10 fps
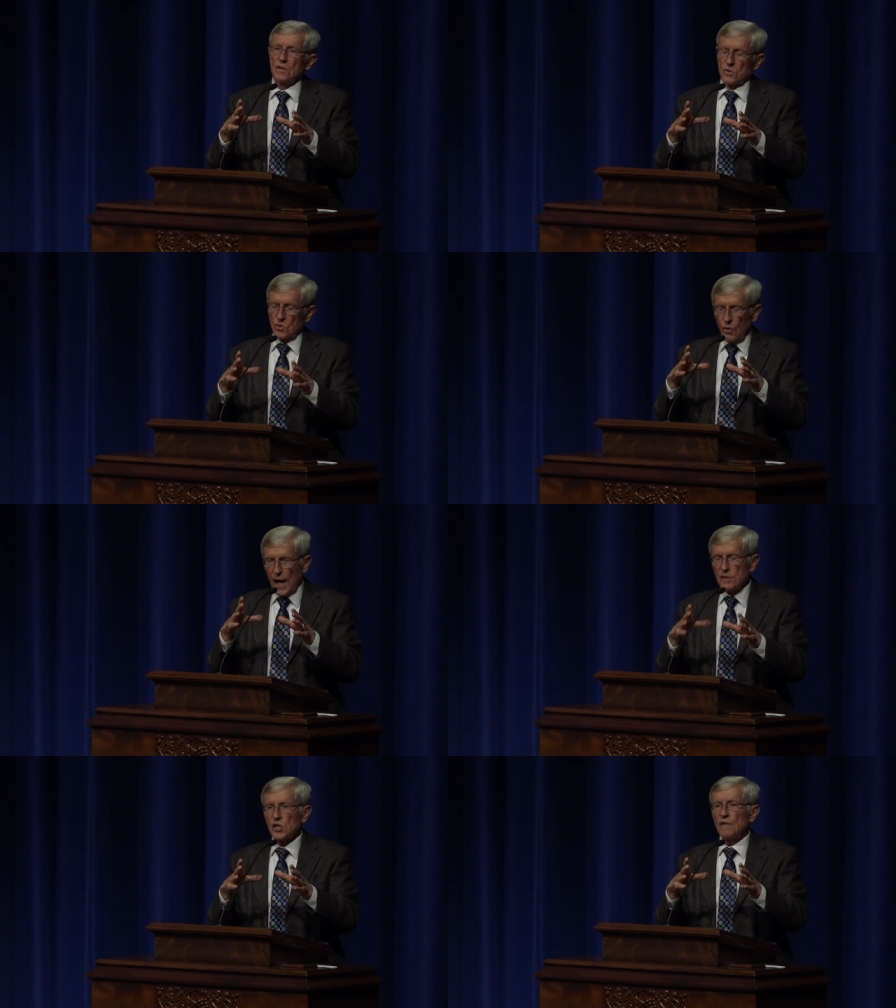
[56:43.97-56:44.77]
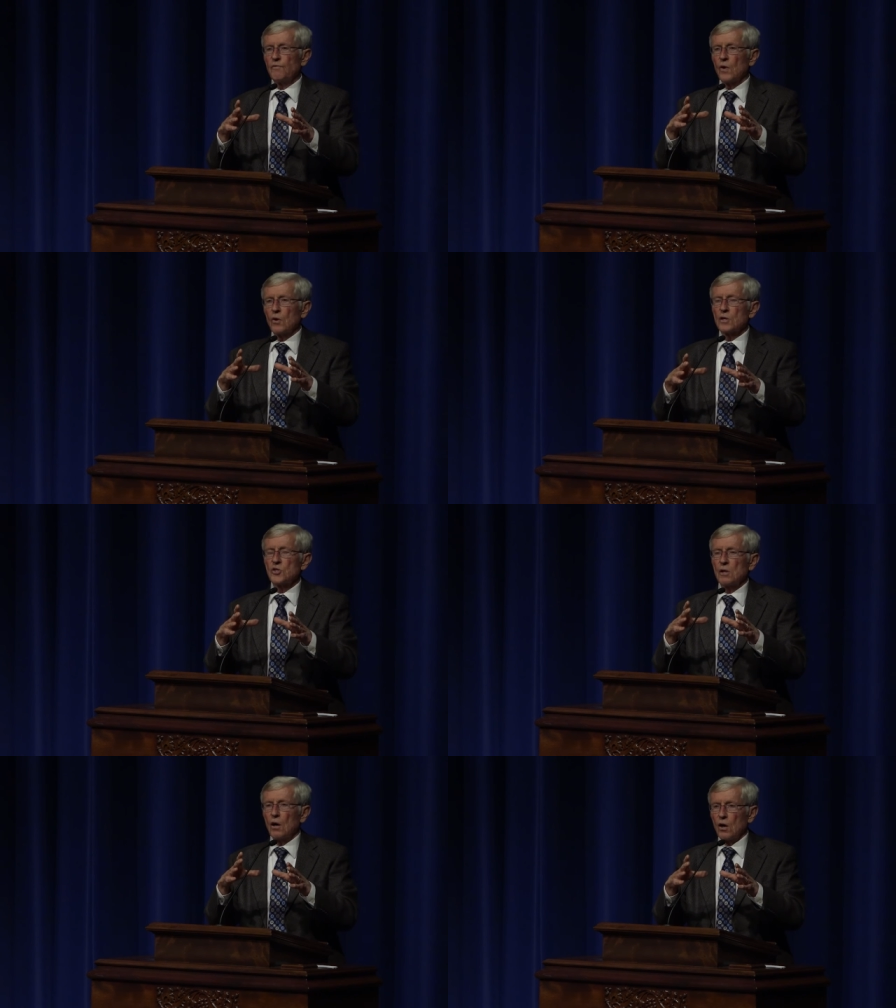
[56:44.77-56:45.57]
So I say
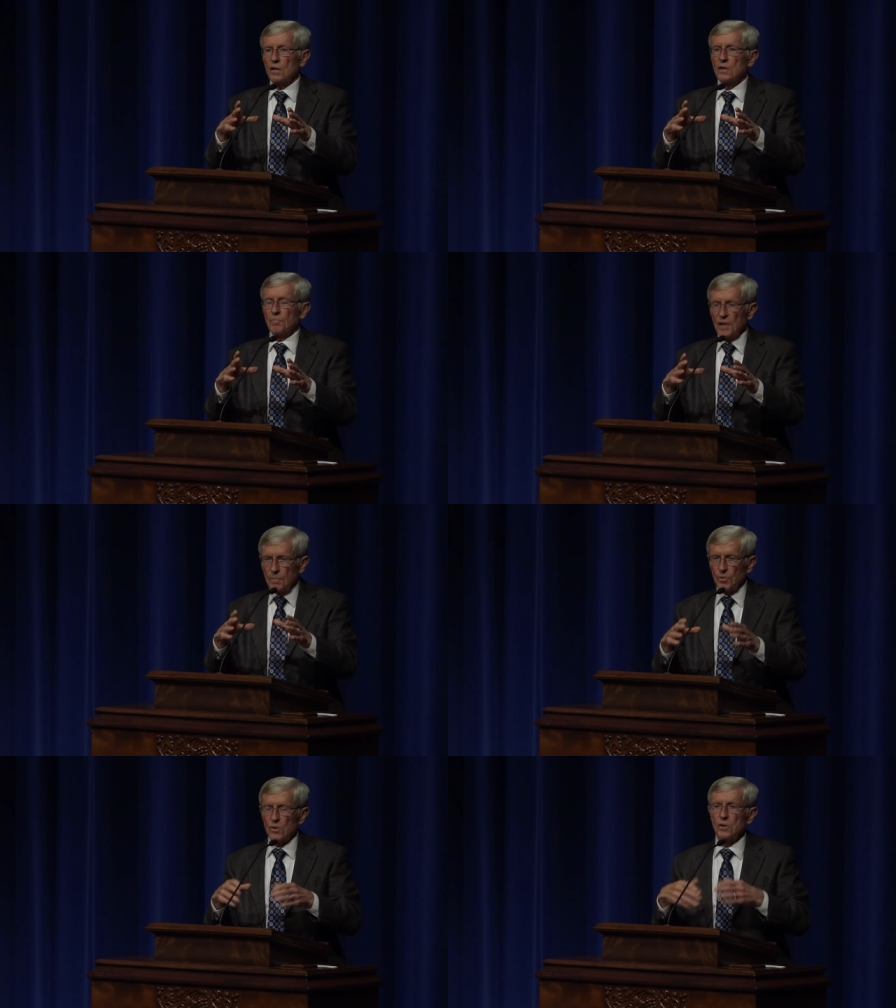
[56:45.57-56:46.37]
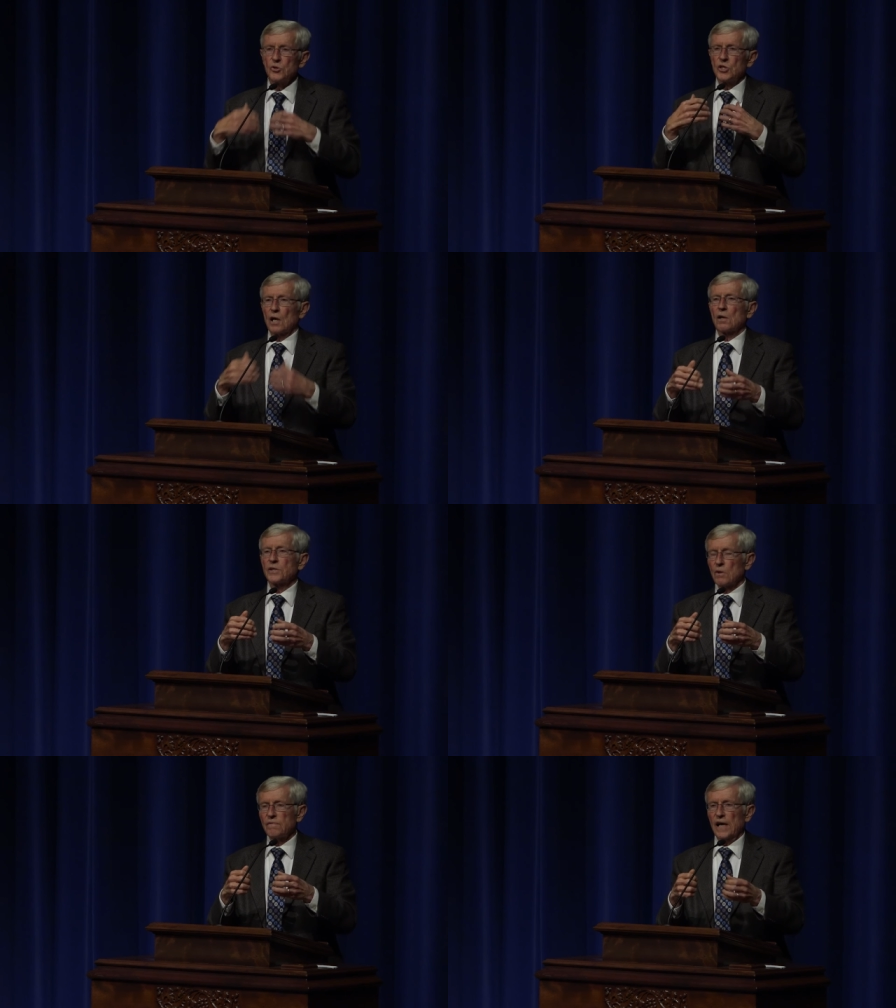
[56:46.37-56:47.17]
focus on the people who share
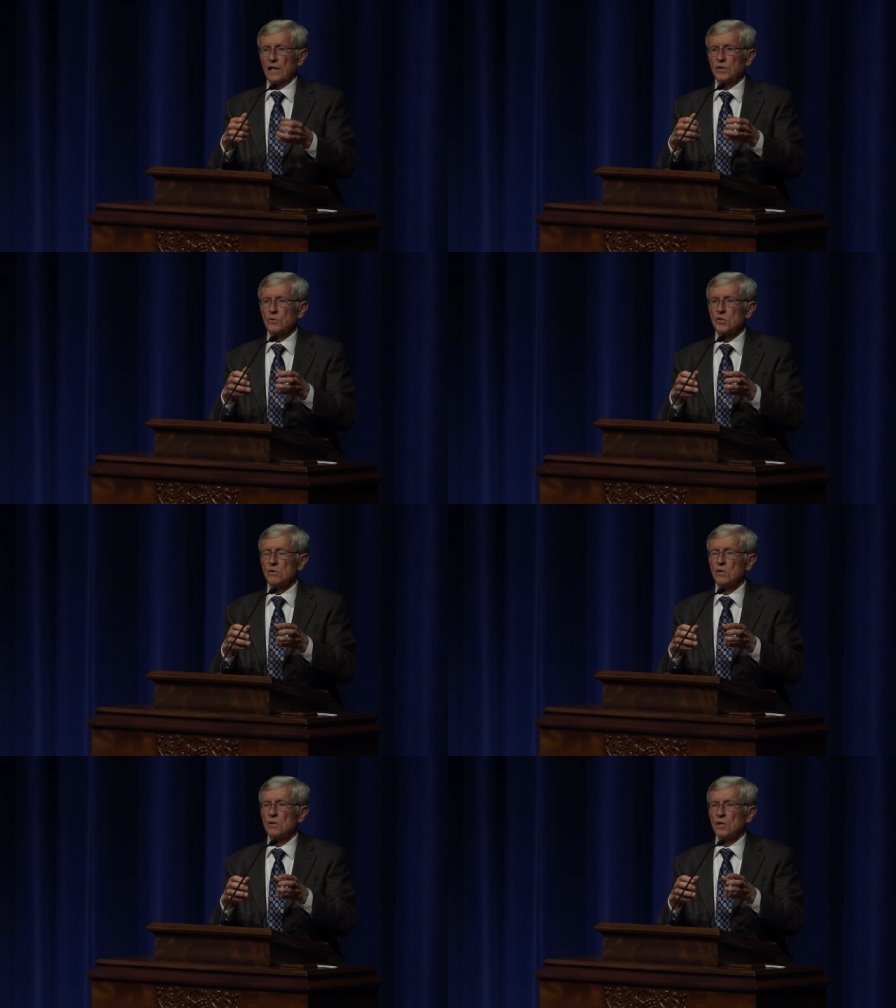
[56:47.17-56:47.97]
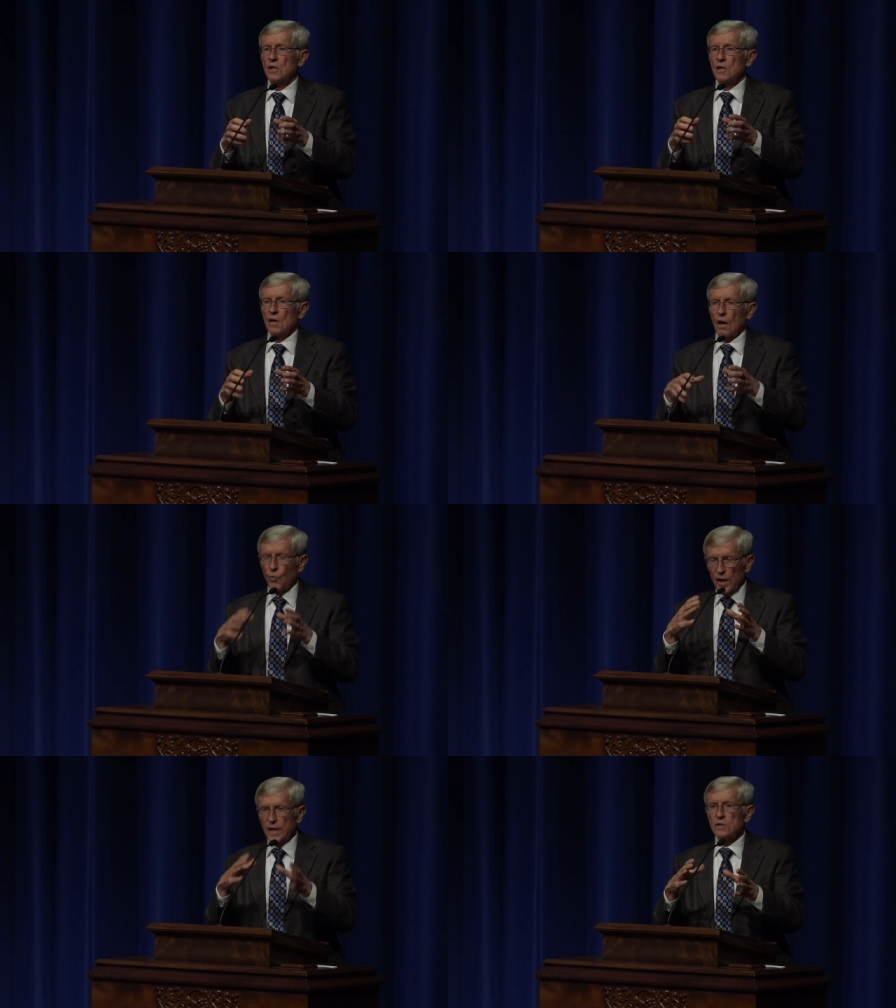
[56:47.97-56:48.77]
your values, are
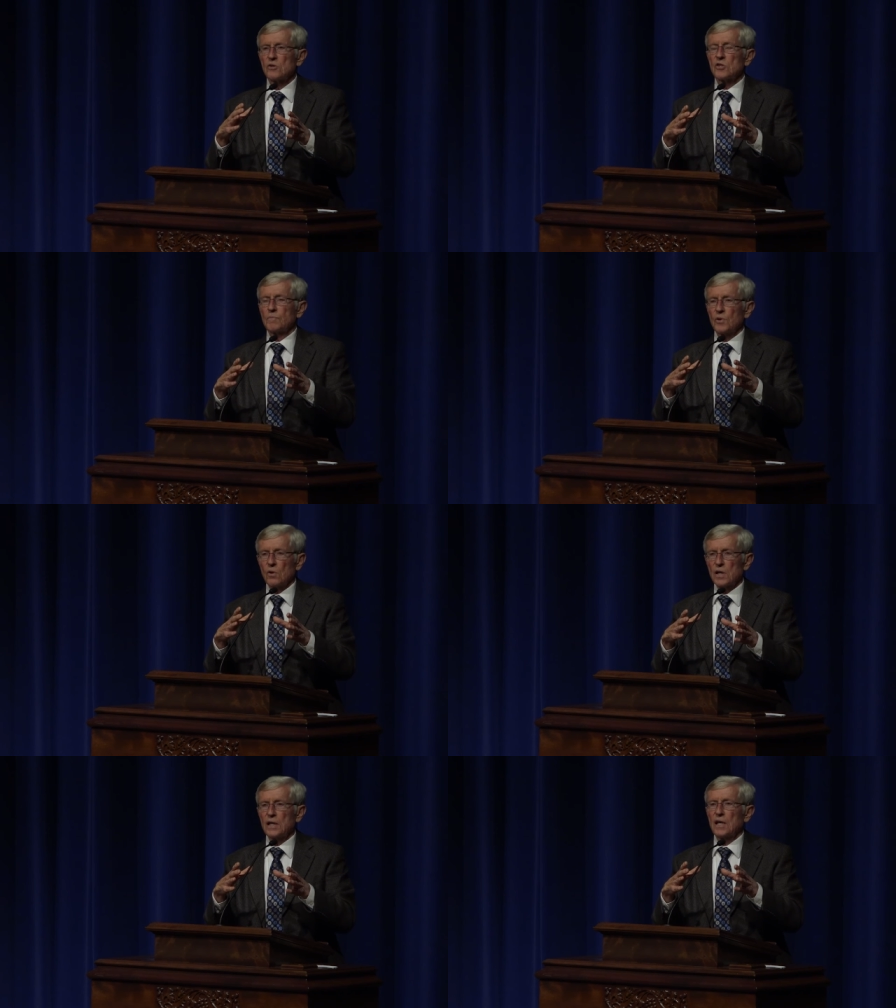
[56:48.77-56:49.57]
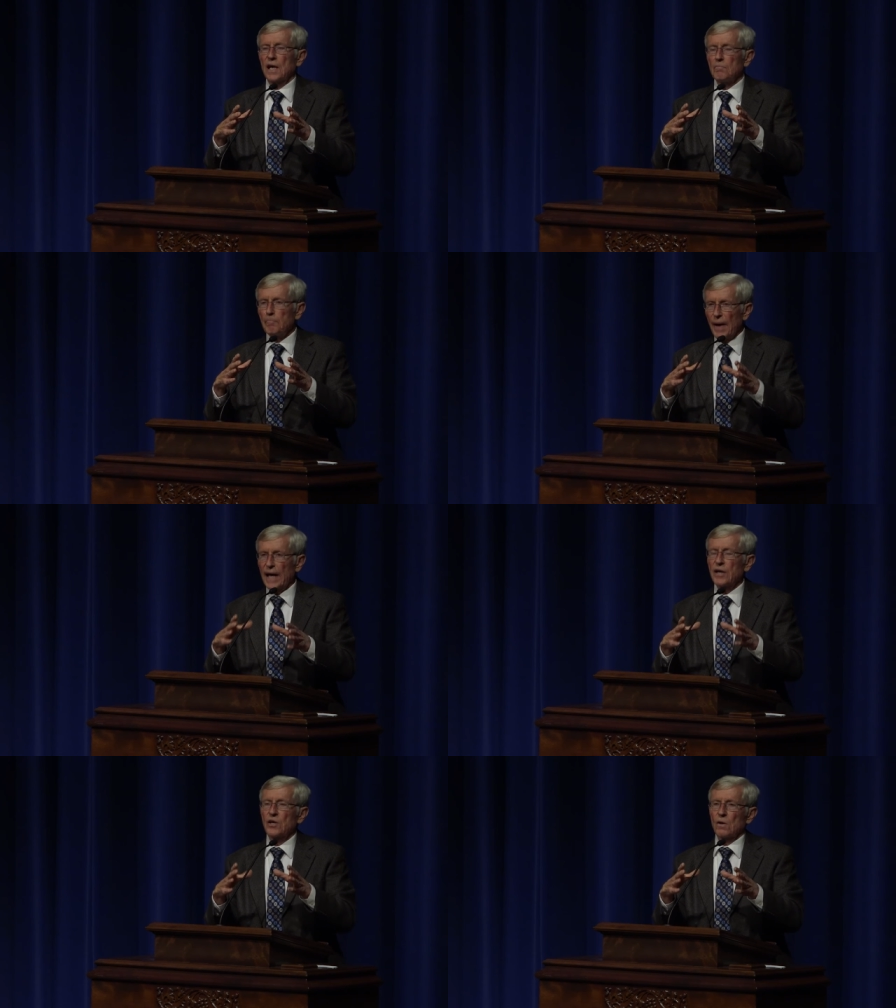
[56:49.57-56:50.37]
willing to support it, and
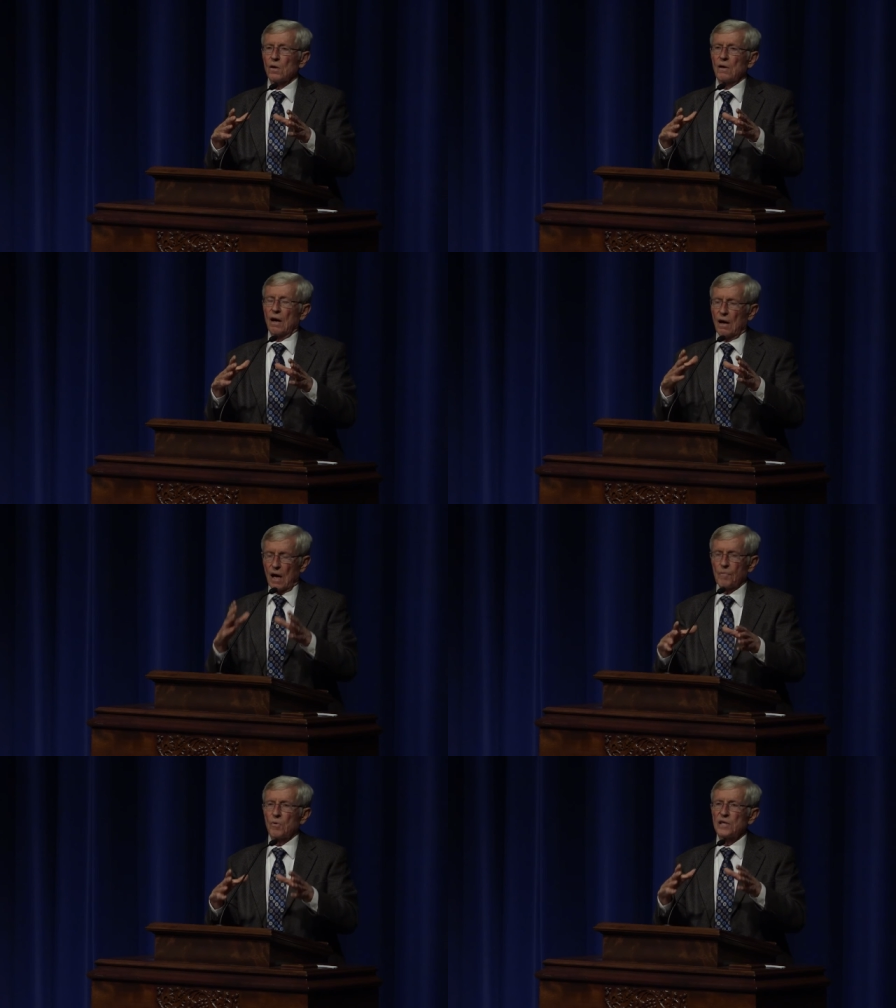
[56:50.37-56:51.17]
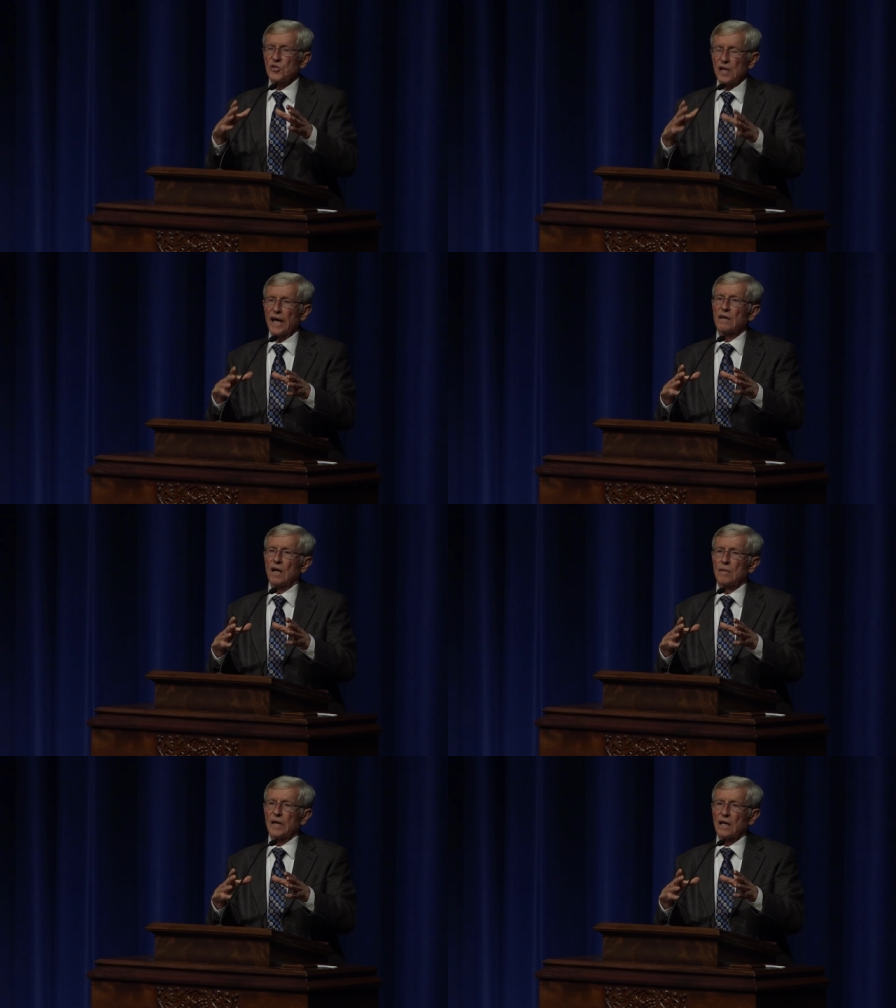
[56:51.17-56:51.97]
make your operation
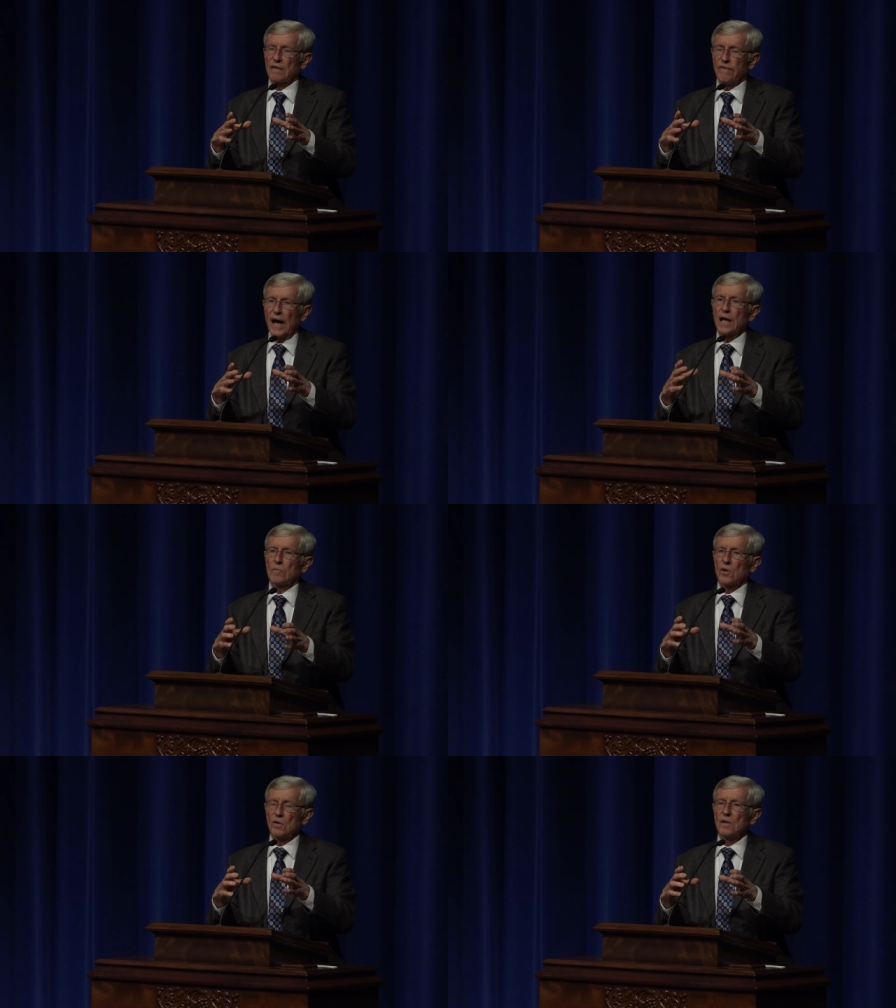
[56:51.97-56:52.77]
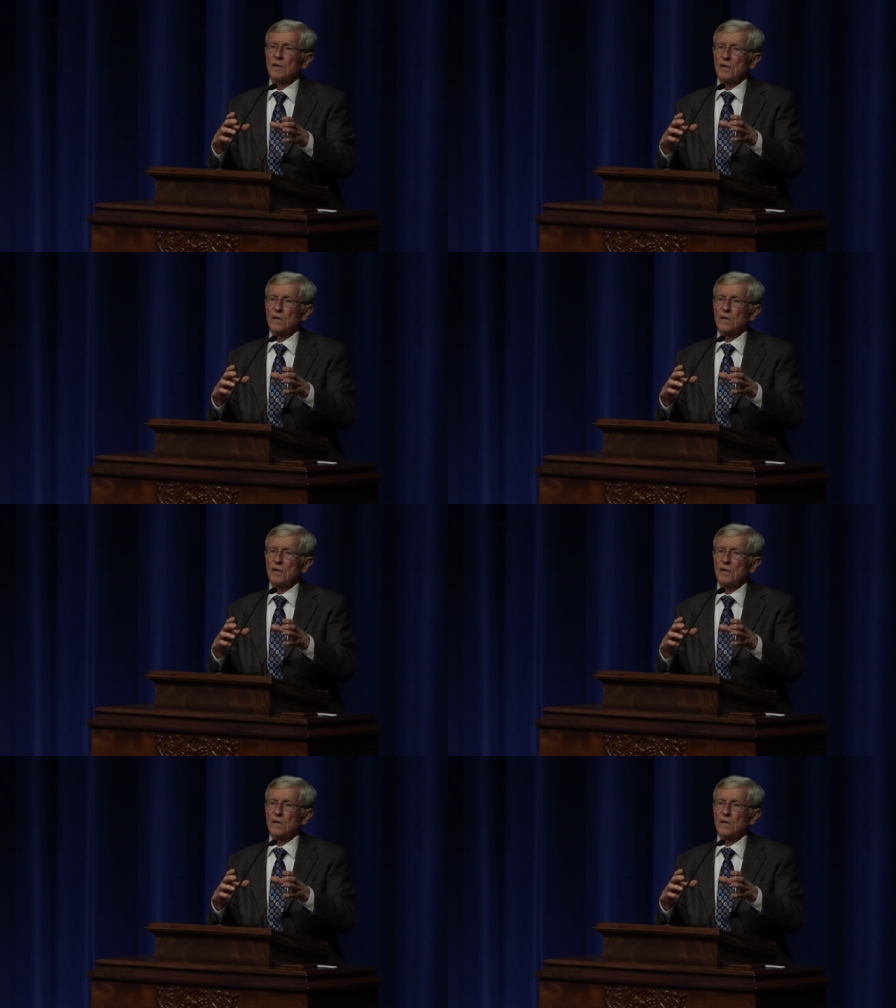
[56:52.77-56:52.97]
economically viable